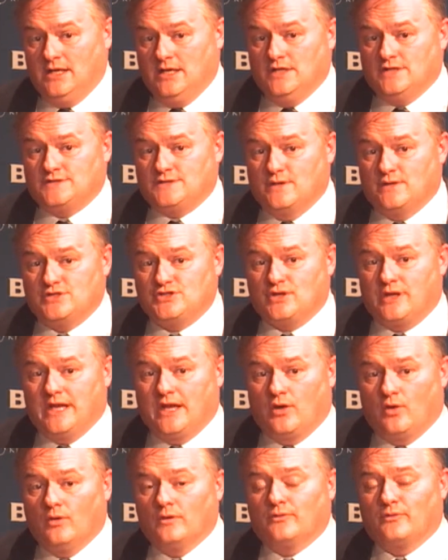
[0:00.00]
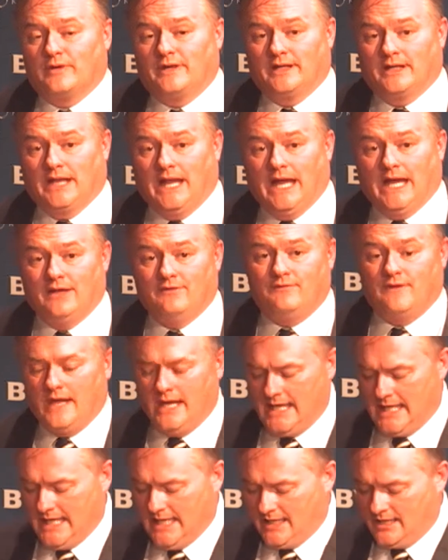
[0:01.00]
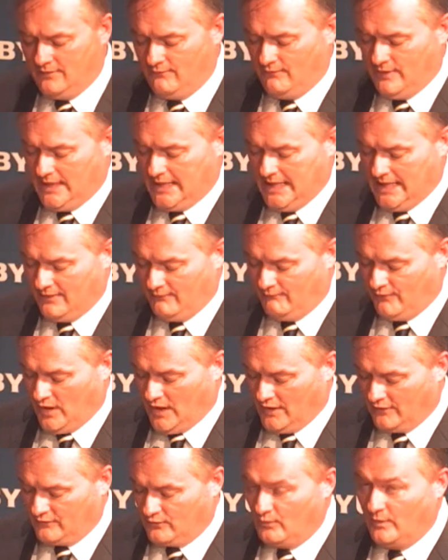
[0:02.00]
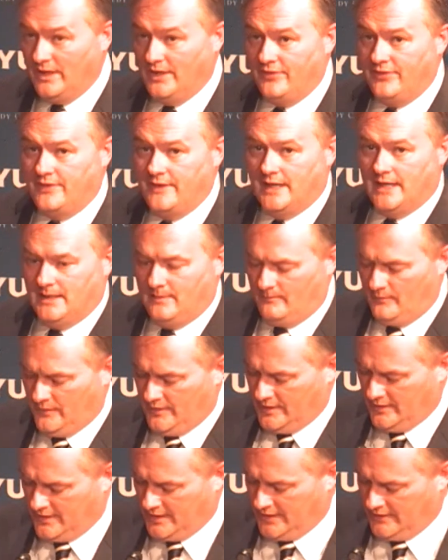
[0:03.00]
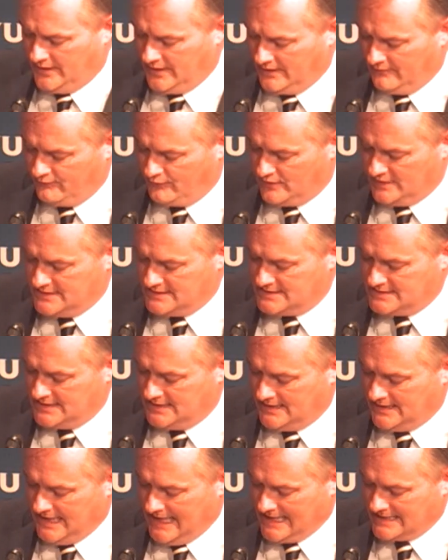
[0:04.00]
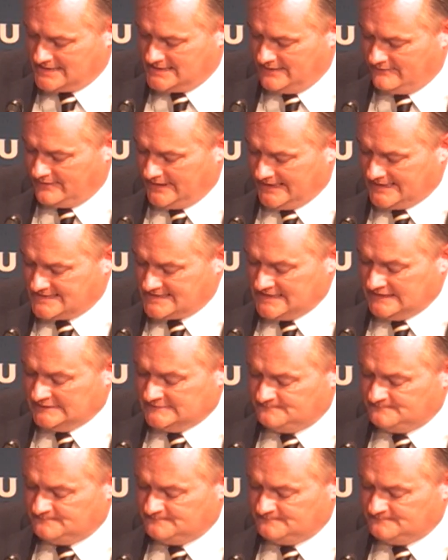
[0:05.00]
So as you get older and in life, hey, get involved with the different activities.